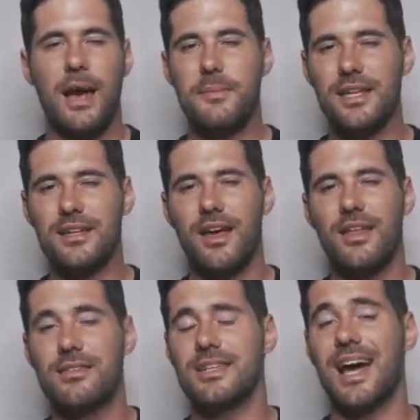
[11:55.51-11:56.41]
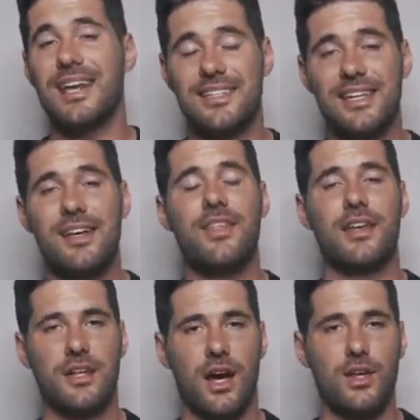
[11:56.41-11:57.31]
I mean, the idea
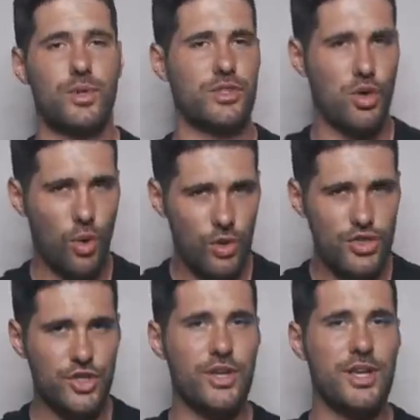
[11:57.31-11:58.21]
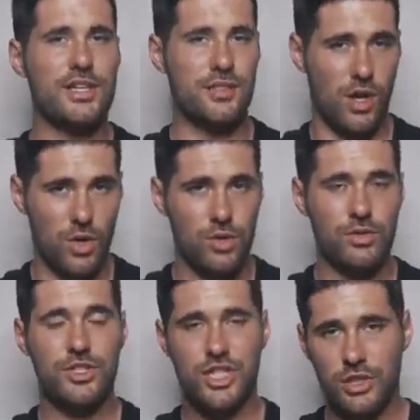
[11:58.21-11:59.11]
that God would torture his
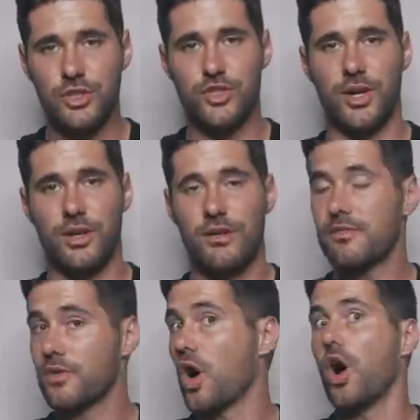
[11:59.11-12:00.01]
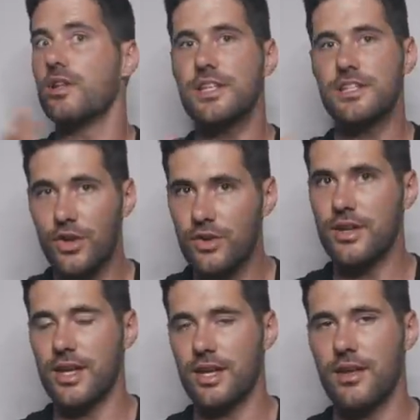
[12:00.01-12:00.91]
own children for all
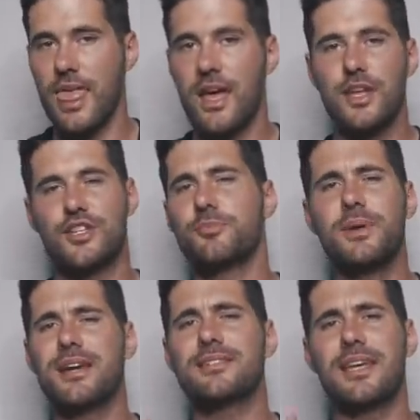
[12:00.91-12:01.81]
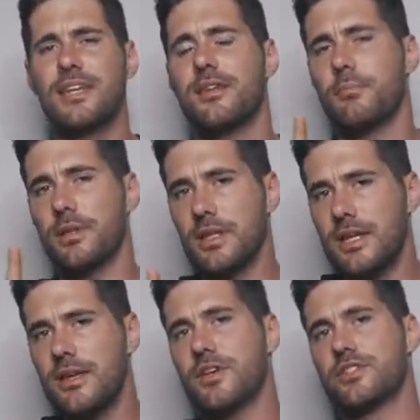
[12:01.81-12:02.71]
eternity just because they didn't
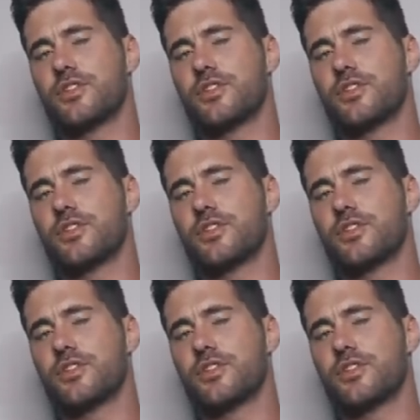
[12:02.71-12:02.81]
believe